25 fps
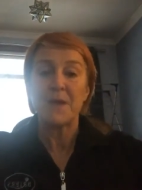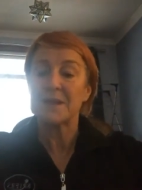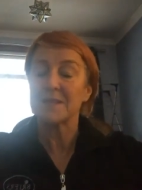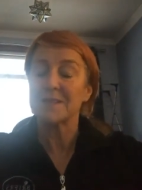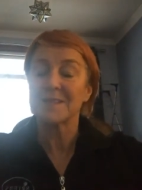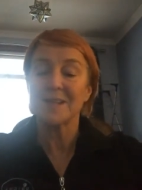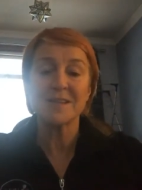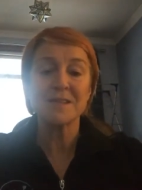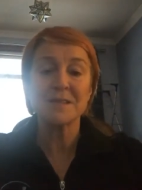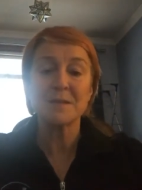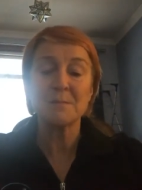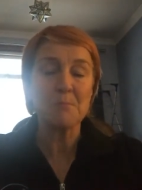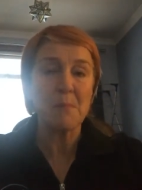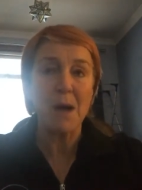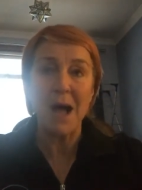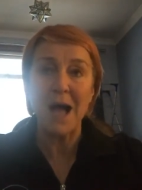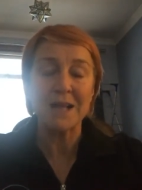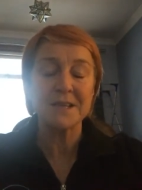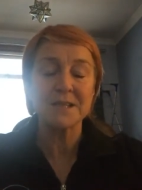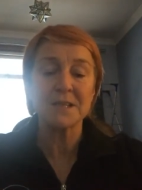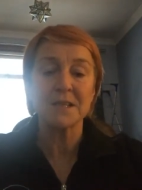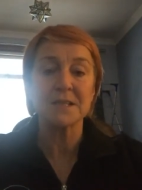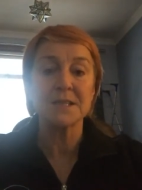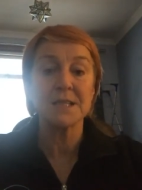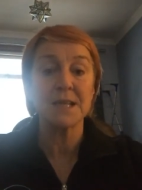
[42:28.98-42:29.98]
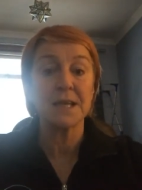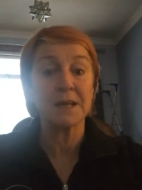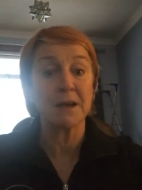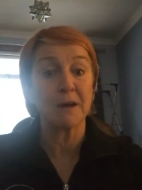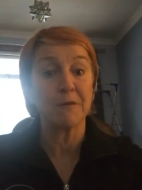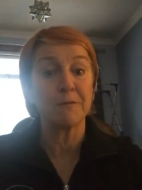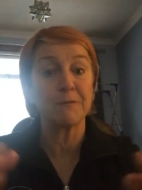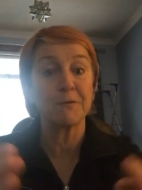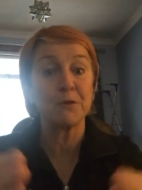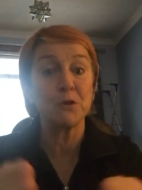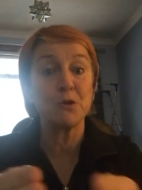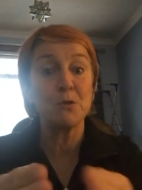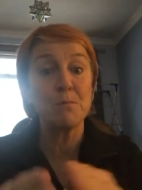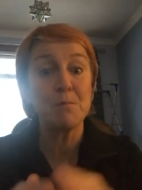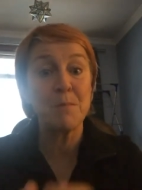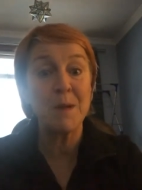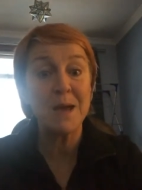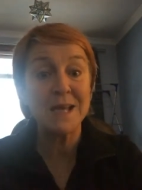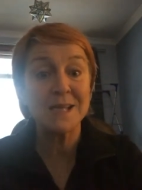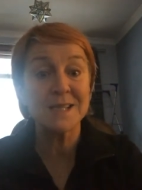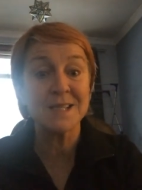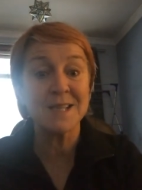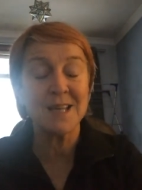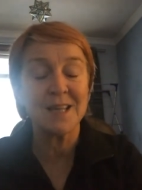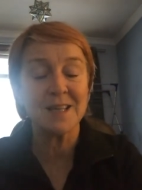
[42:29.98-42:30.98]
It doesn't matter. Take a few
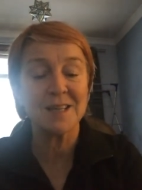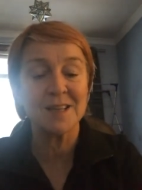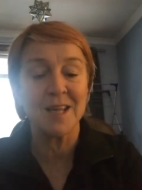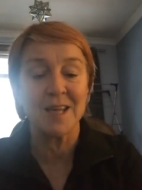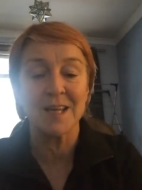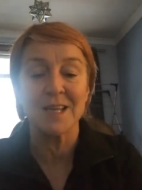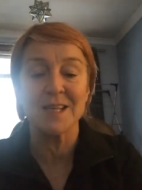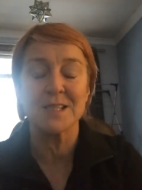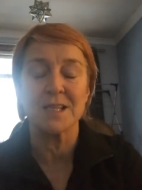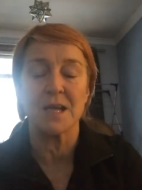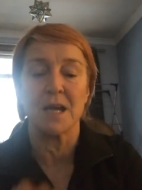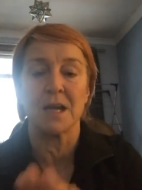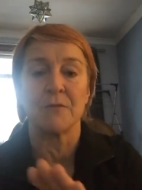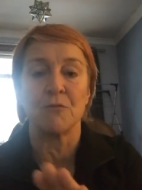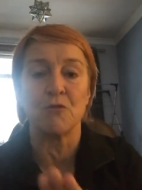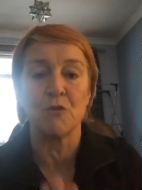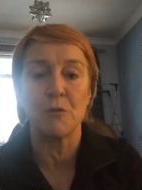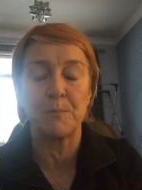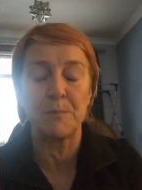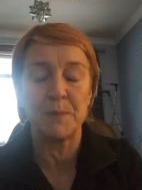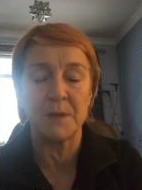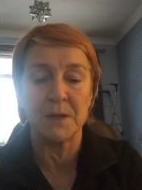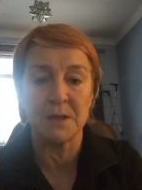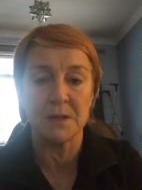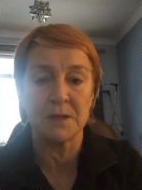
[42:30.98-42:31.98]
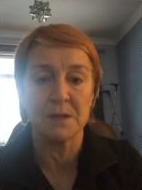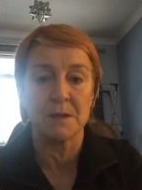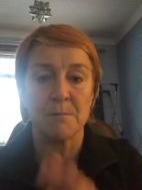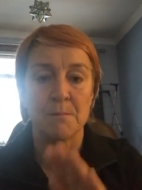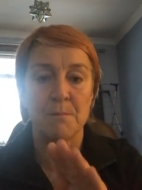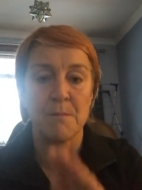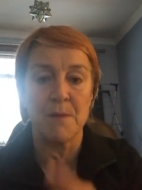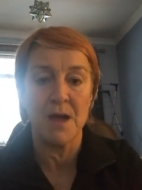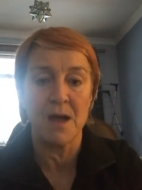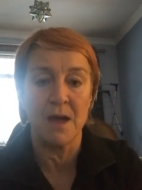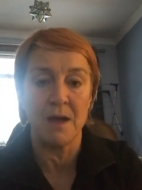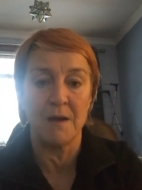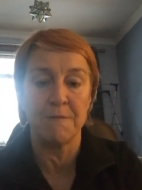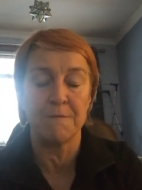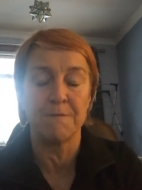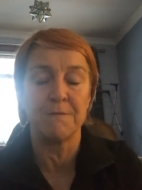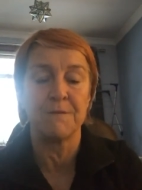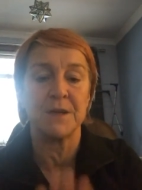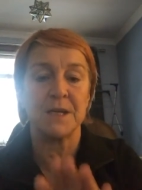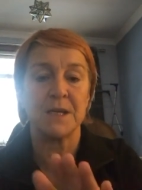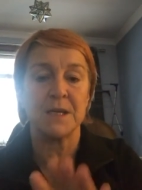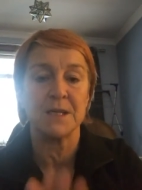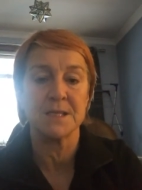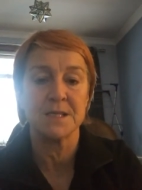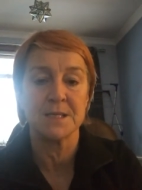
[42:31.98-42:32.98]
basic things and repeat them
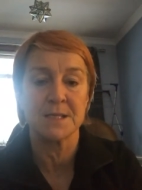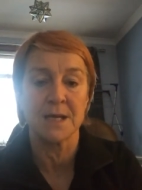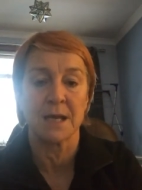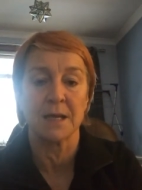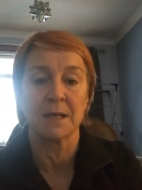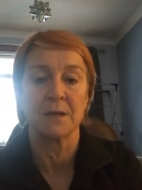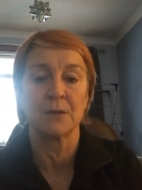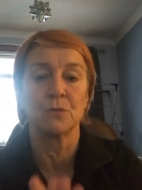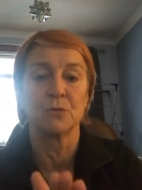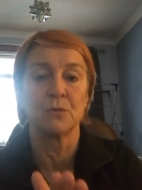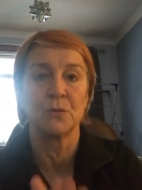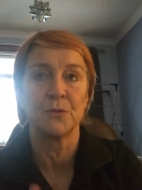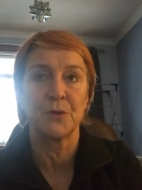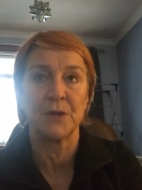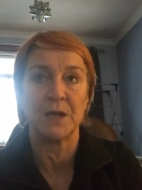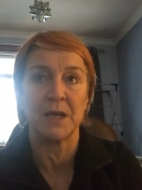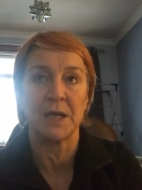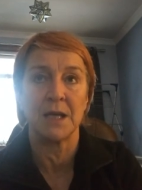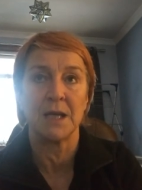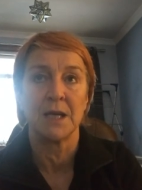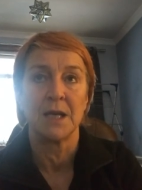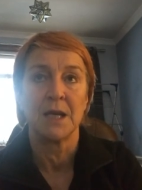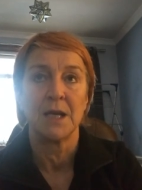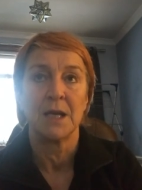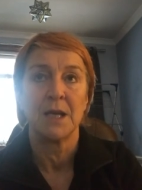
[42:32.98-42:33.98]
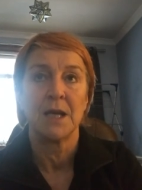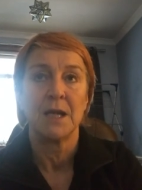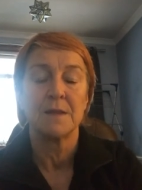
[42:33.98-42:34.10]
every single day.